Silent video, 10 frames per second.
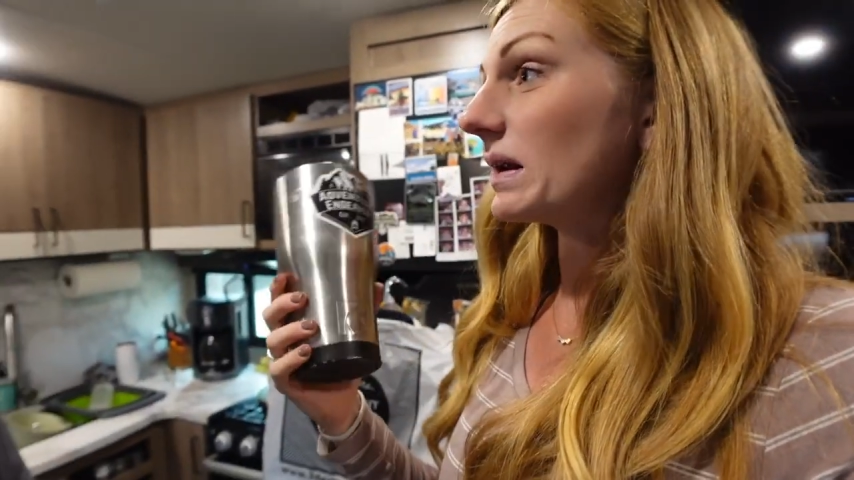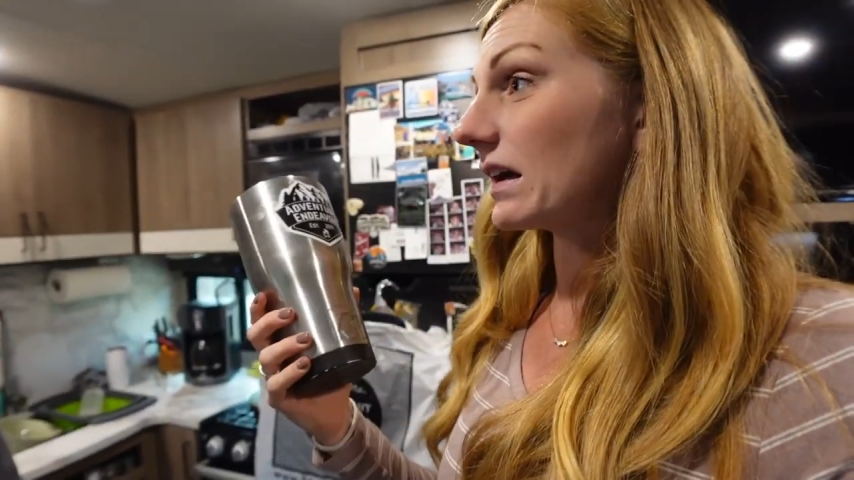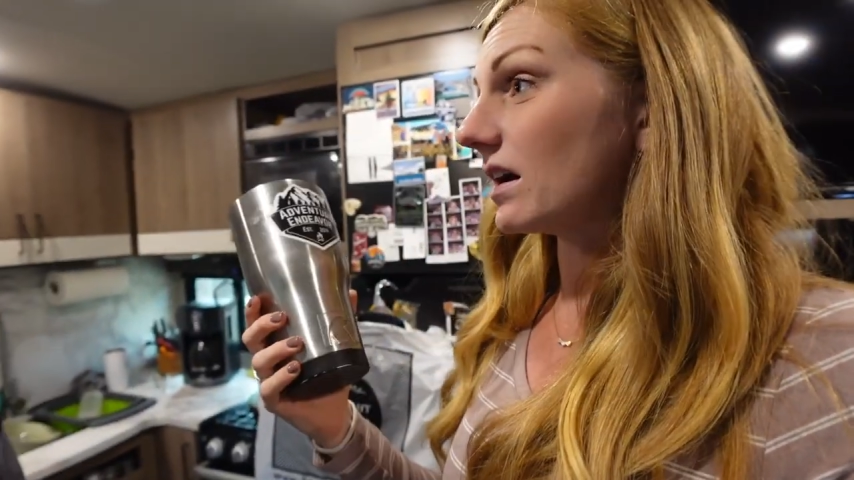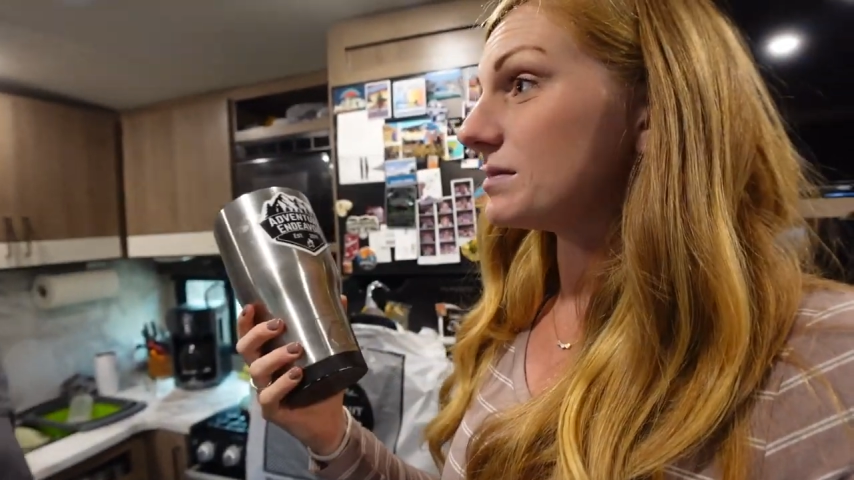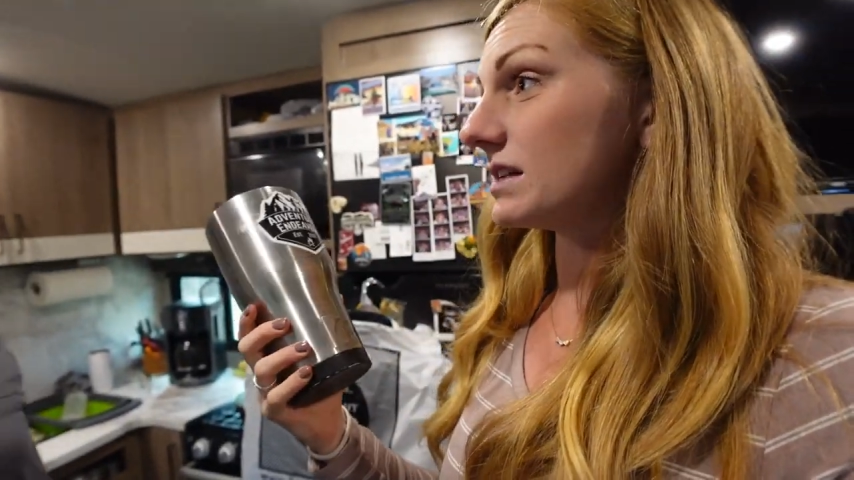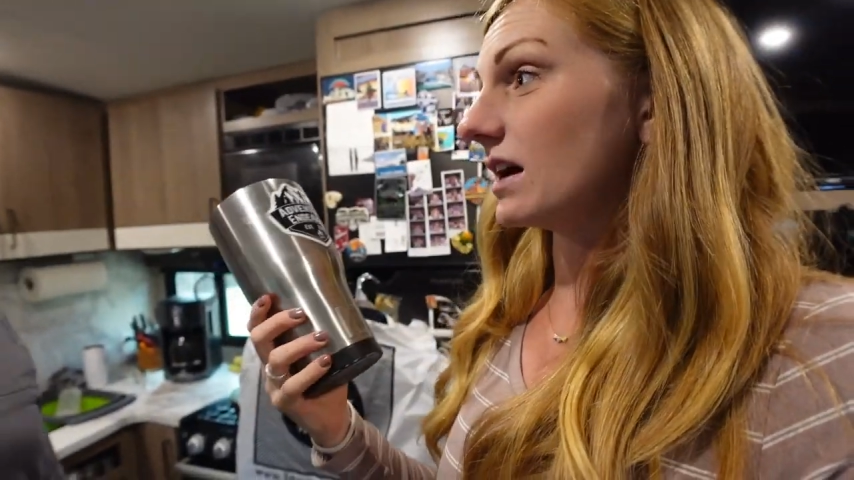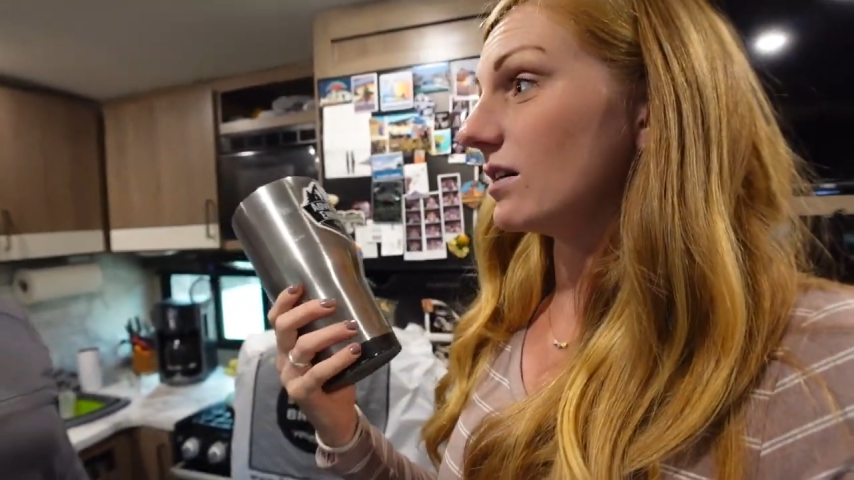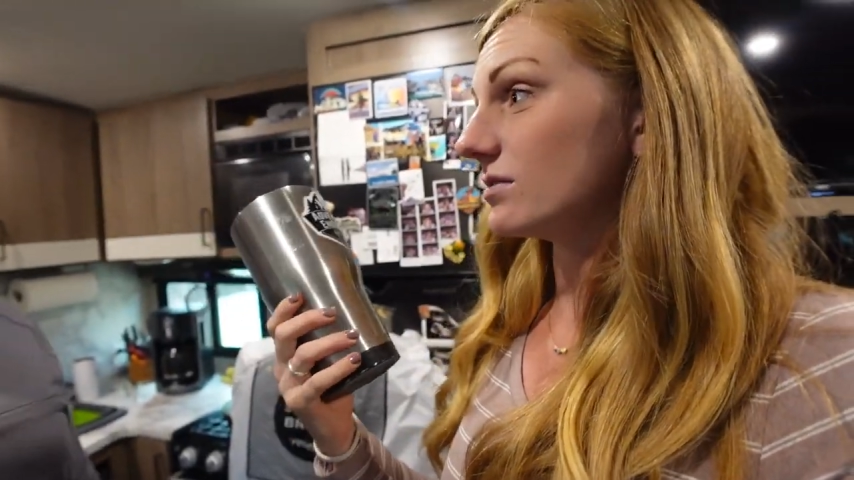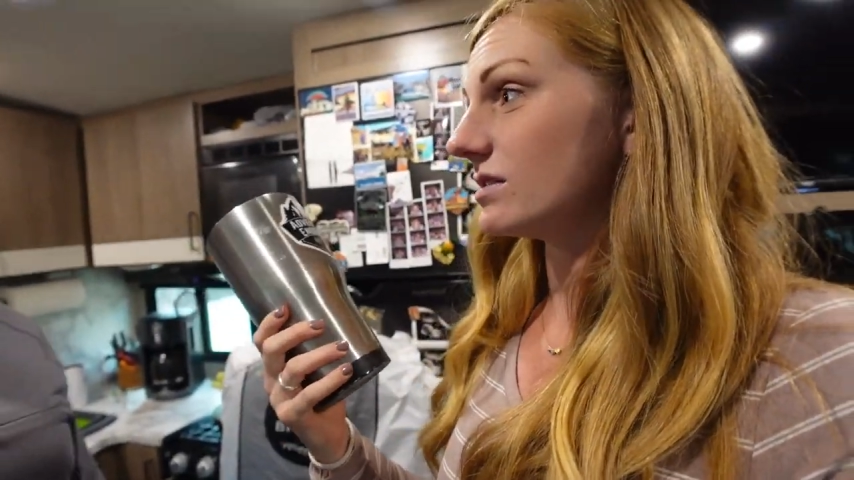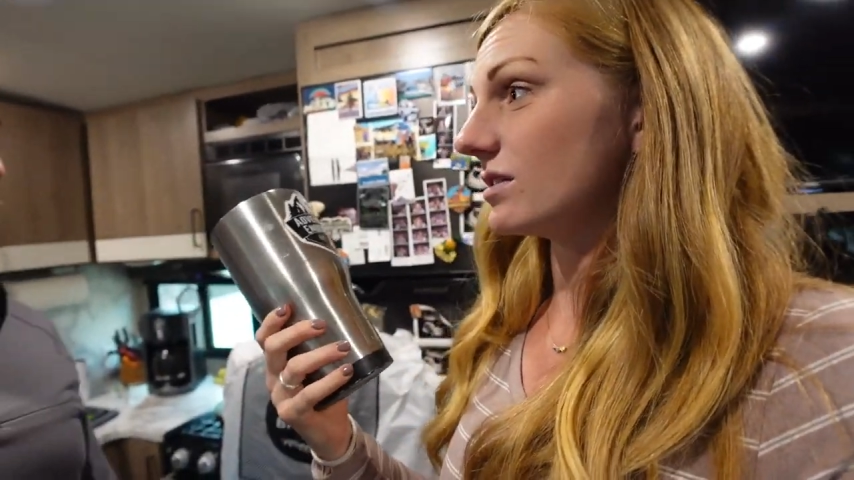many cups
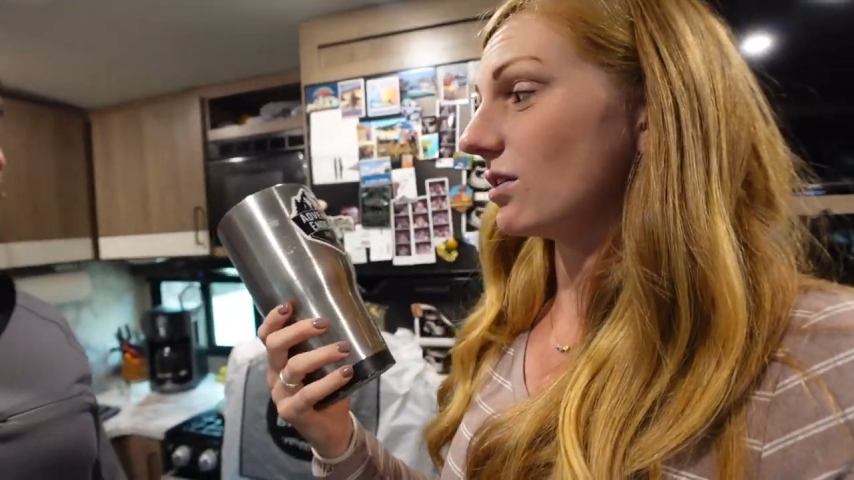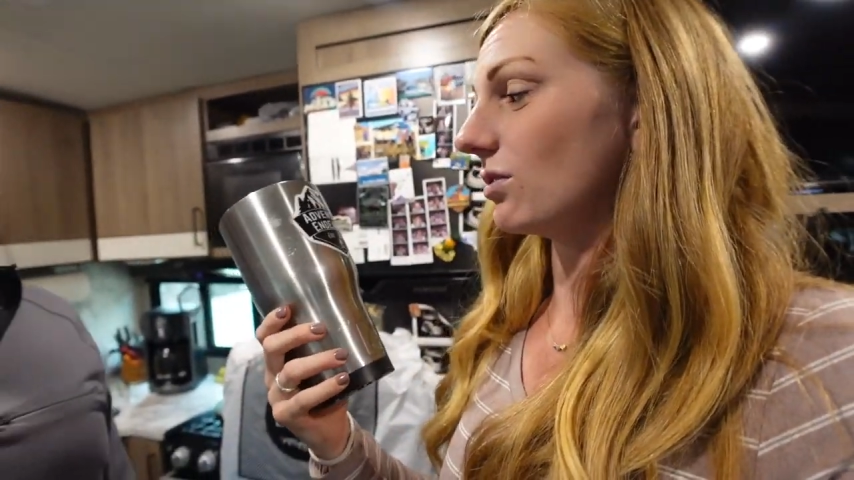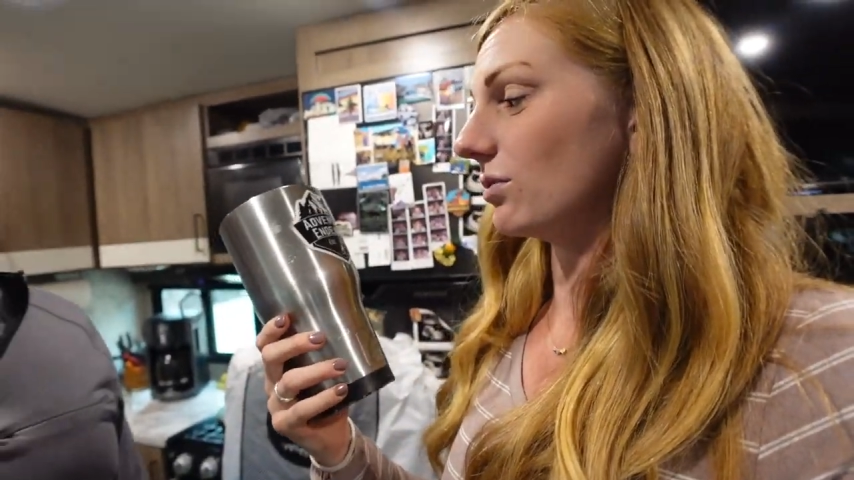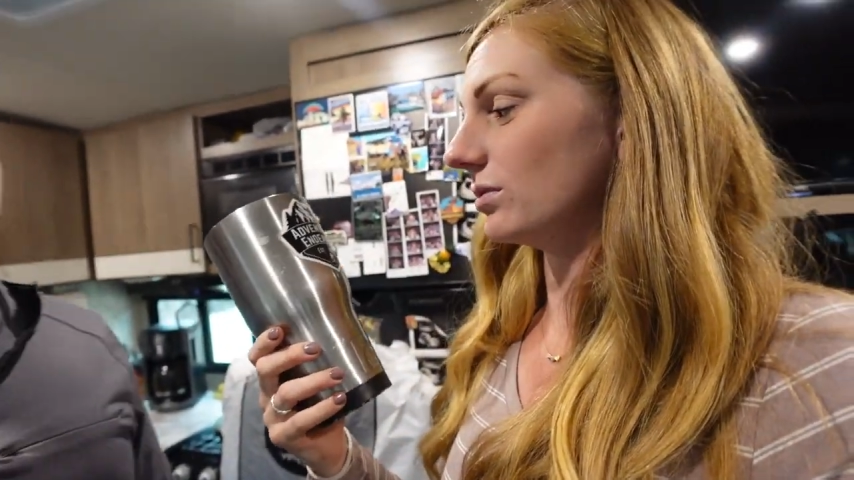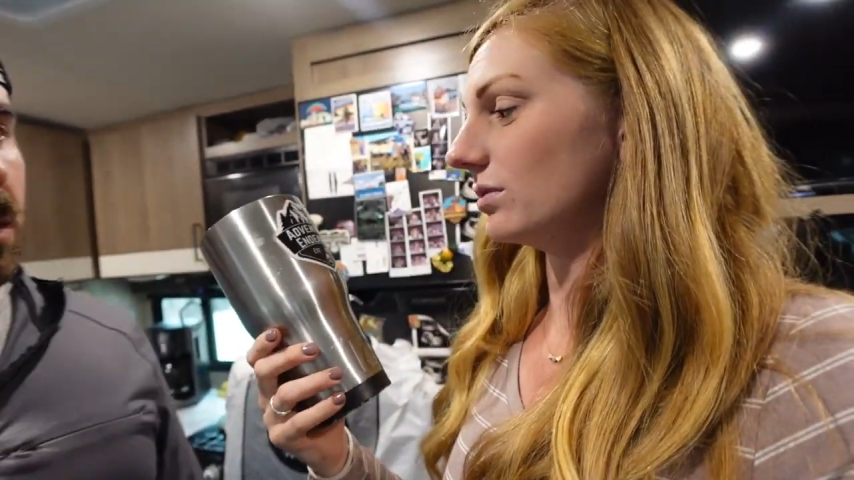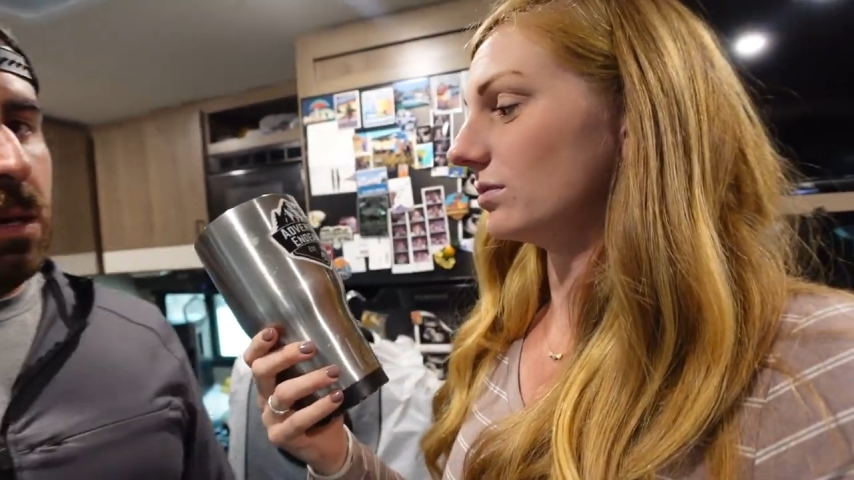now, so...